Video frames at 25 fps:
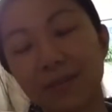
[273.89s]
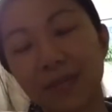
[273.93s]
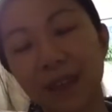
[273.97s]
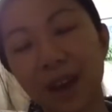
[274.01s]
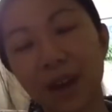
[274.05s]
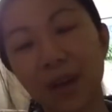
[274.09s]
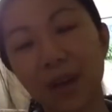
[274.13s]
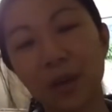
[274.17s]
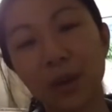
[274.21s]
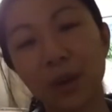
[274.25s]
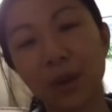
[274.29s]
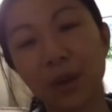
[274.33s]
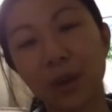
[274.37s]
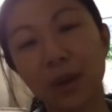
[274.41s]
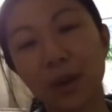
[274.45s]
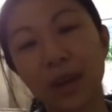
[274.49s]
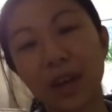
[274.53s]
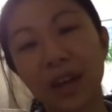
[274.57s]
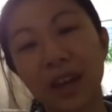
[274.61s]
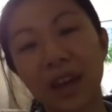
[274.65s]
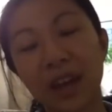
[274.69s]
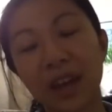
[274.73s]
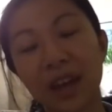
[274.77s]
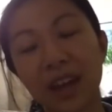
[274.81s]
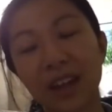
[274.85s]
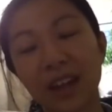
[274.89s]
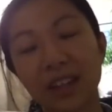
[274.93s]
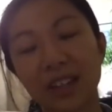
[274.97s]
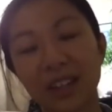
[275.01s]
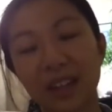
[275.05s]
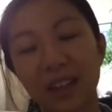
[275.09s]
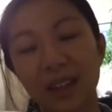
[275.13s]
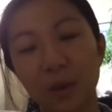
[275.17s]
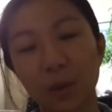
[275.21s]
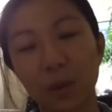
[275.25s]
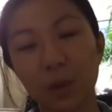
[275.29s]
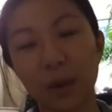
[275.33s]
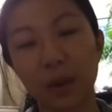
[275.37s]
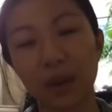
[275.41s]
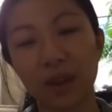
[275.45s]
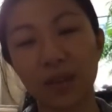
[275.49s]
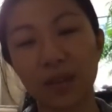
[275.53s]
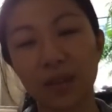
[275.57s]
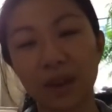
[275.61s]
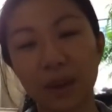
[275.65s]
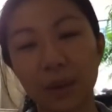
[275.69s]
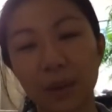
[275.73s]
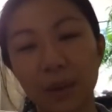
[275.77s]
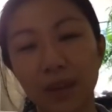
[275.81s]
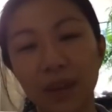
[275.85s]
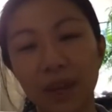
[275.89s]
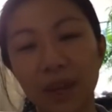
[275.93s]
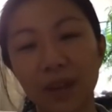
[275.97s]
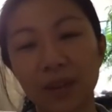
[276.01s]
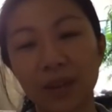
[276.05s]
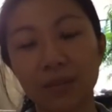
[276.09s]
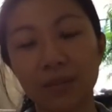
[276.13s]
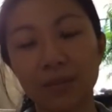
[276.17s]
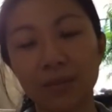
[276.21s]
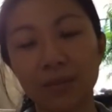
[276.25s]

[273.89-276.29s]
how when you inhale, it's that wave coming in.